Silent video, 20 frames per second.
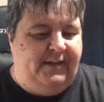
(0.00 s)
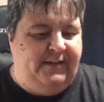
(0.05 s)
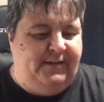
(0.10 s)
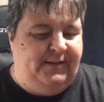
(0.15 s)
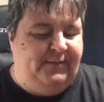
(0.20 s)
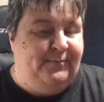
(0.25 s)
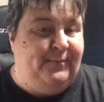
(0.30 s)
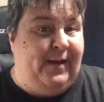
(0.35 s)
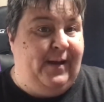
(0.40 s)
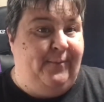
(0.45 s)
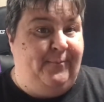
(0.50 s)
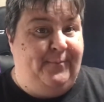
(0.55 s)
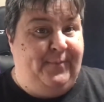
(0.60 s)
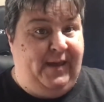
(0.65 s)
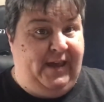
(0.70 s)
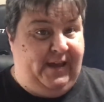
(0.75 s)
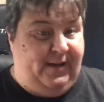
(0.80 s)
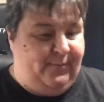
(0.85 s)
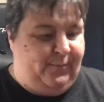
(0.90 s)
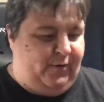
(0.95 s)
my
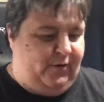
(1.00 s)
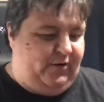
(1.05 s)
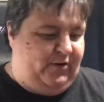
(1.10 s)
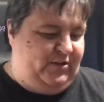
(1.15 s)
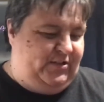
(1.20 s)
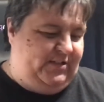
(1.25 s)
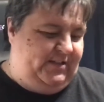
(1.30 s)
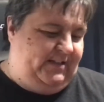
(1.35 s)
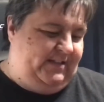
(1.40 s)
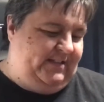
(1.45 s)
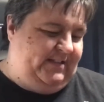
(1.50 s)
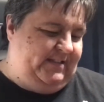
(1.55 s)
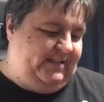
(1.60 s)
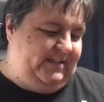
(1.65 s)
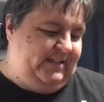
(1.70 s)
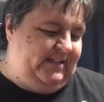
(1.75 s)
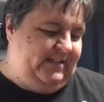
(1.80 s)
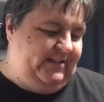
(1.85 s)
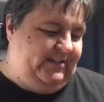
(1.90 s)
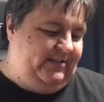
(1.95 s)
big
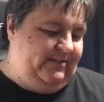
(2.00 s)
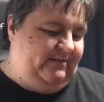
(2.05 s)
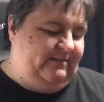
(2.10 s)
purchase.